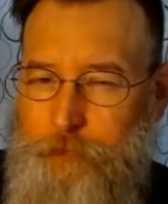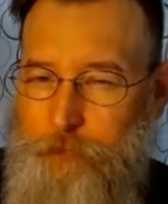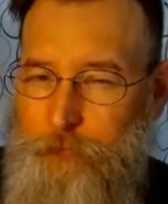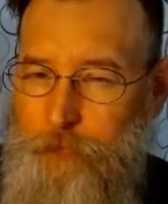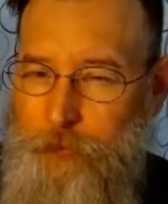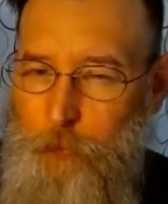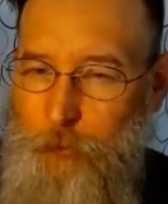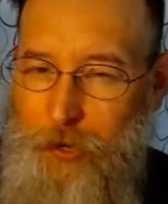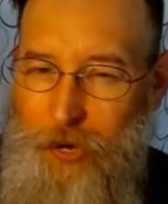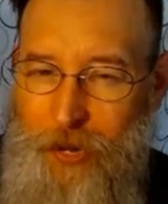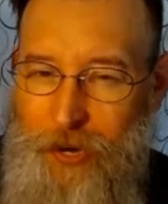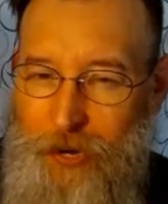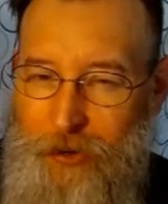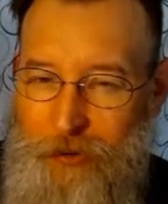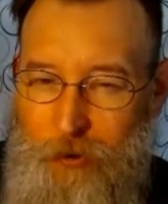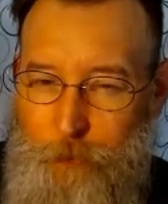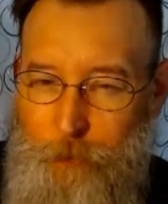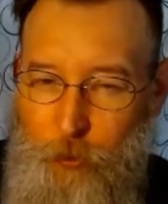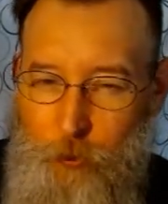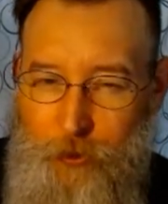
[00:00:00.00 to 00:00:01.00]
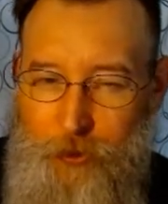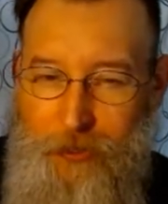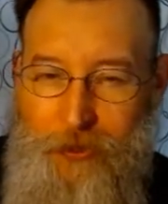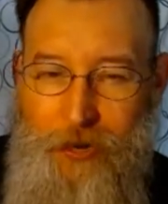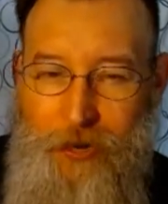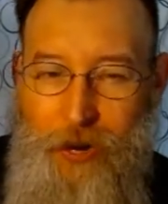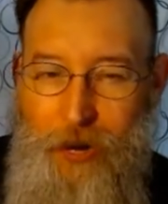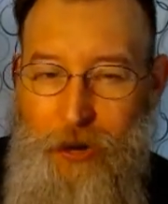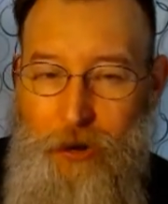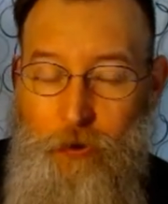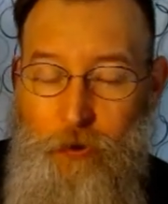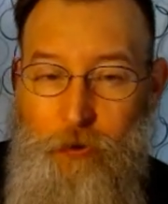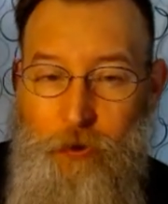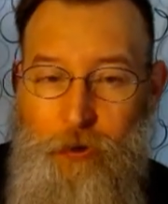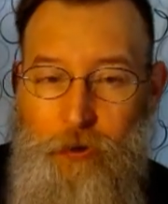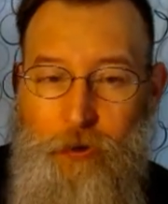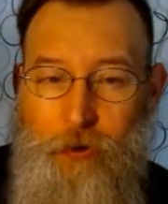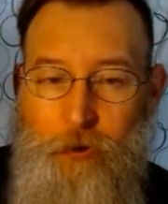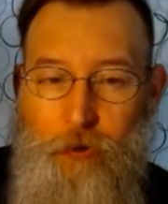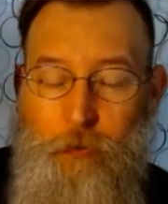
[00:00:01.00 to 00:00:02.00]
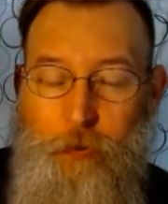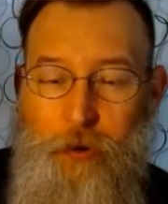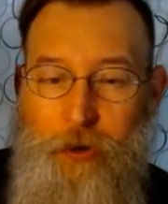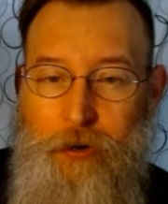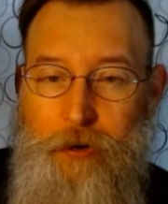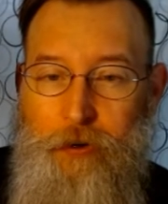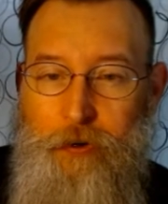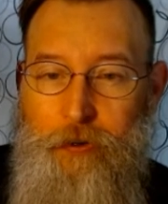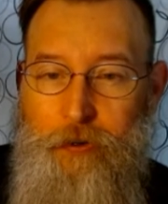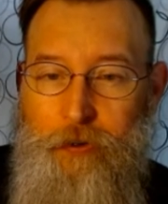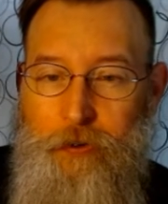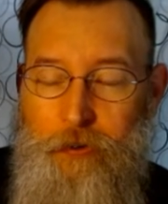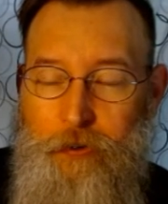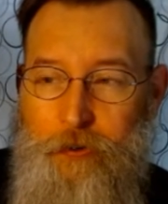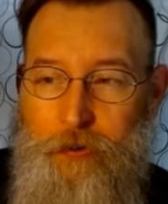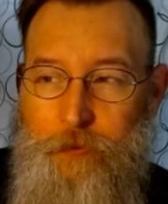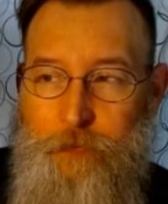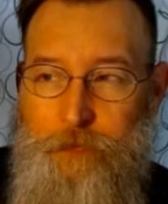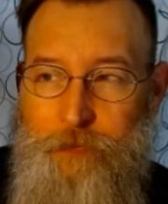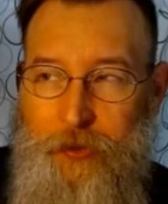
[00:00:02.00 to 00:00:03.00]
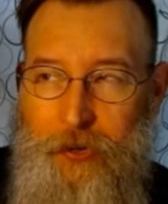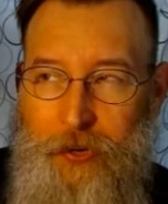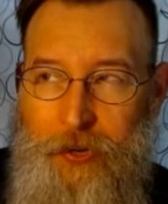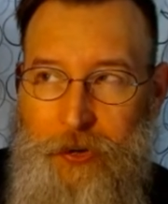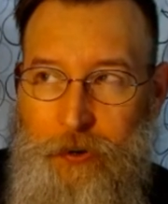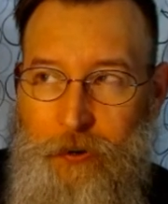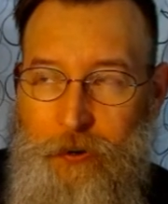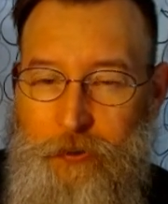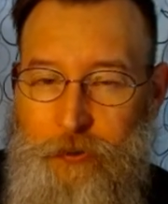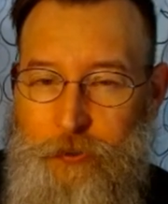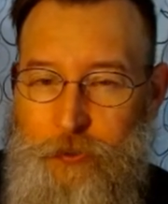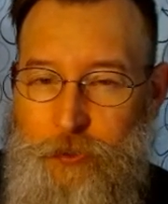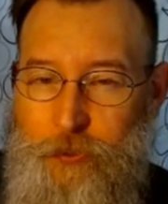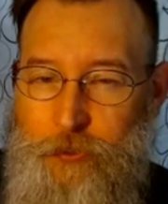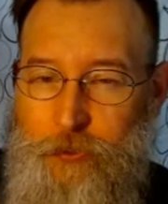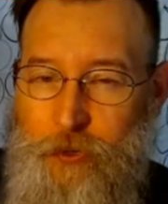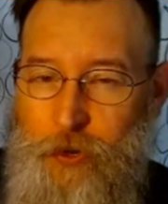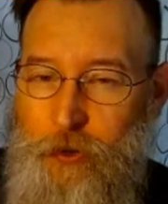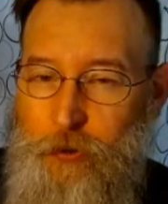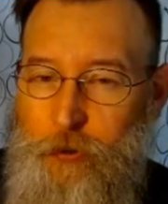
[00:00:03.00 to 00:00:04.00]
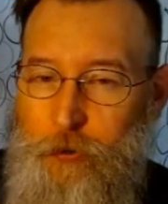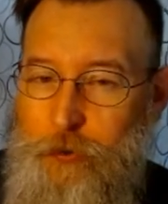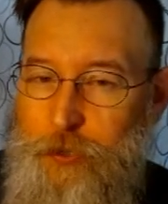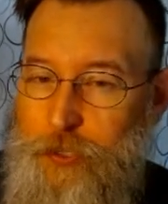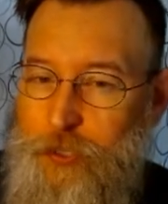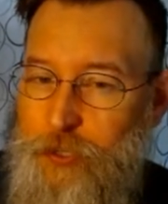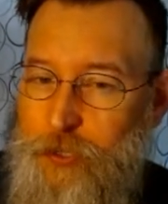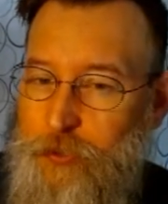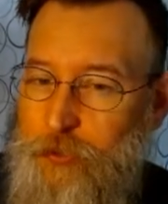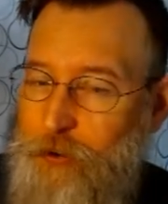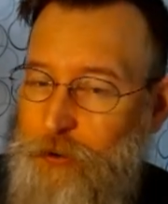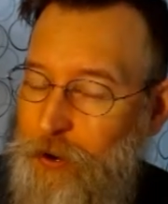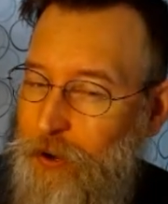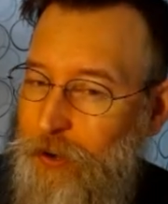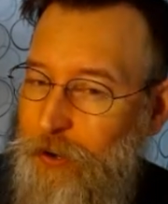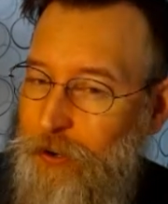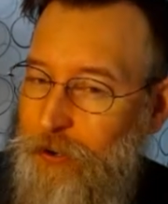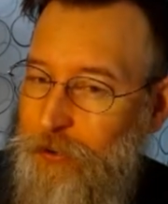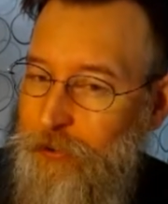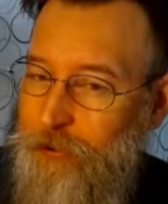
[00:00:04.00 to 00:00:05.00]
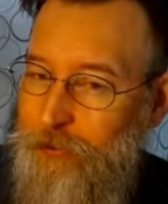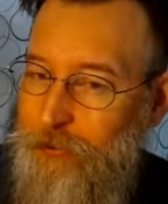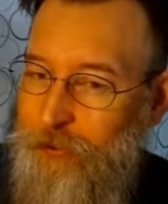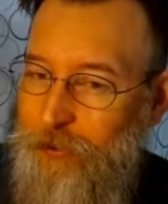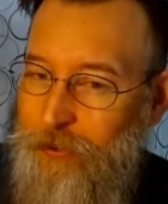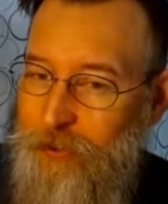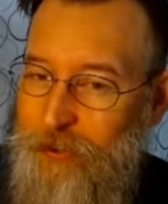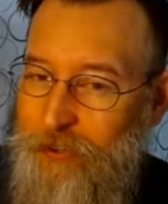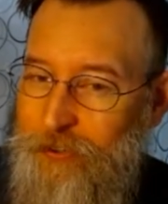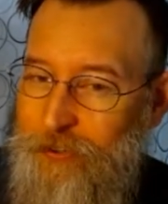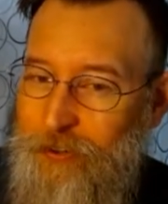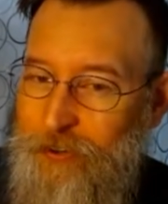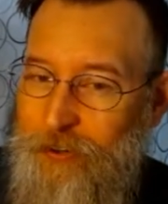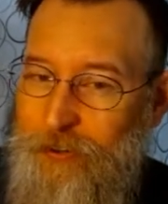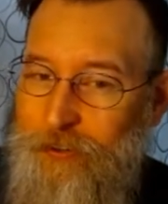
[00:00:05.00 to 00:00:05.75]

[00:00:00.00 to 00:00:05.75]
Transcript: kind of at a point now where the characters know who each other are and